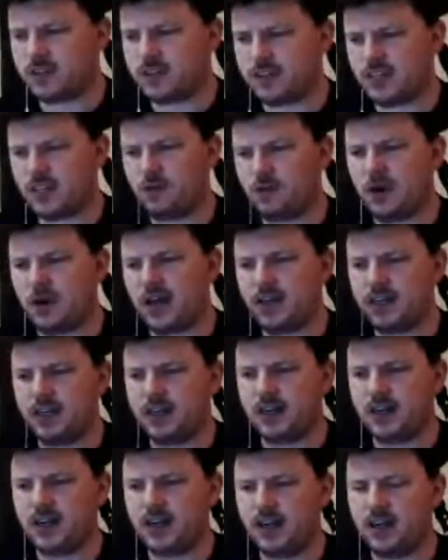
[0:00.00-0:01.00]
point to see
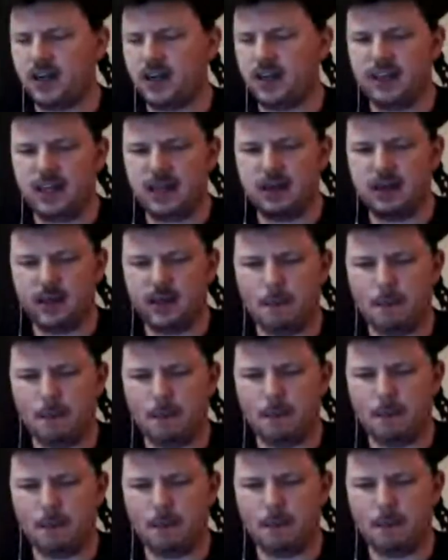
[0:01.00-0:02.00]
what
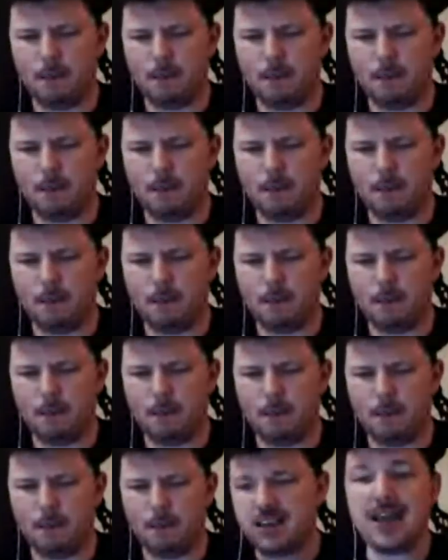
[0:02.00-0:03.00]
the
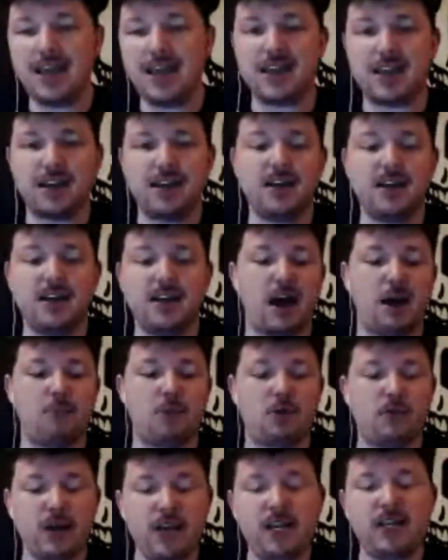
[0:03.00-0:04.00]
base,
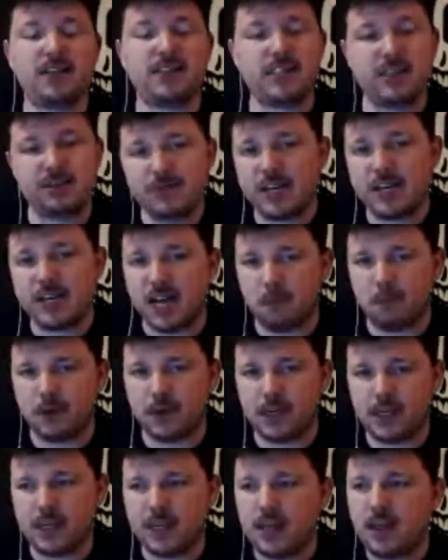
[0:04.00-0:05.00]
because you can take
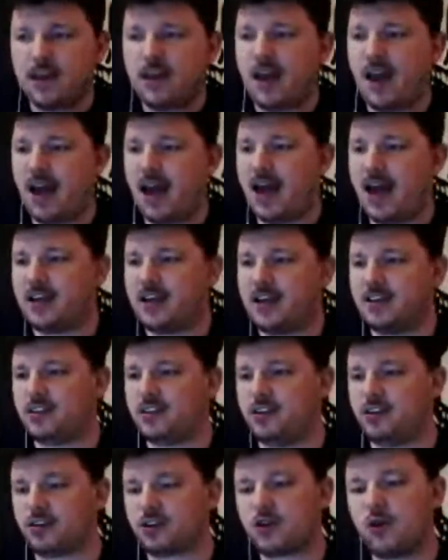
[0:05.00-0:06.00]
a Marine demi
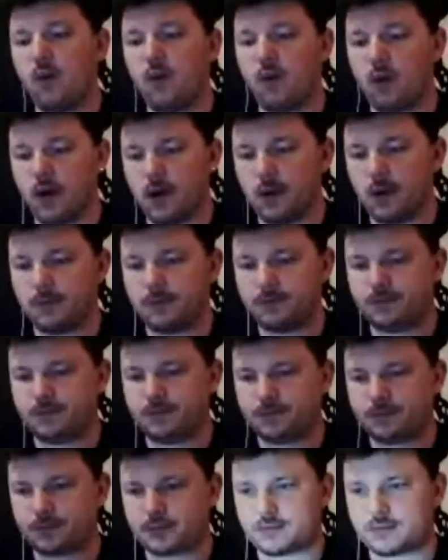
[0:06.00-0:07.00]
company
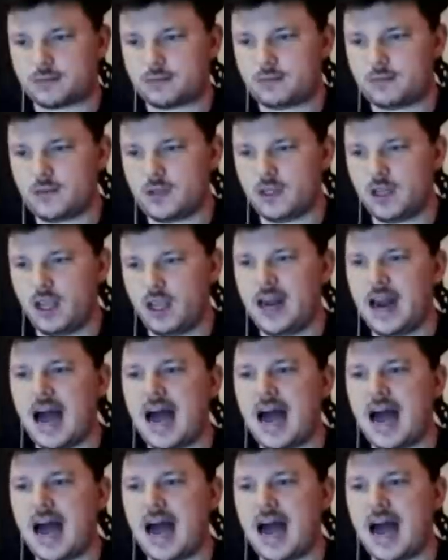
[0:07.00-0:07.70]
as your core.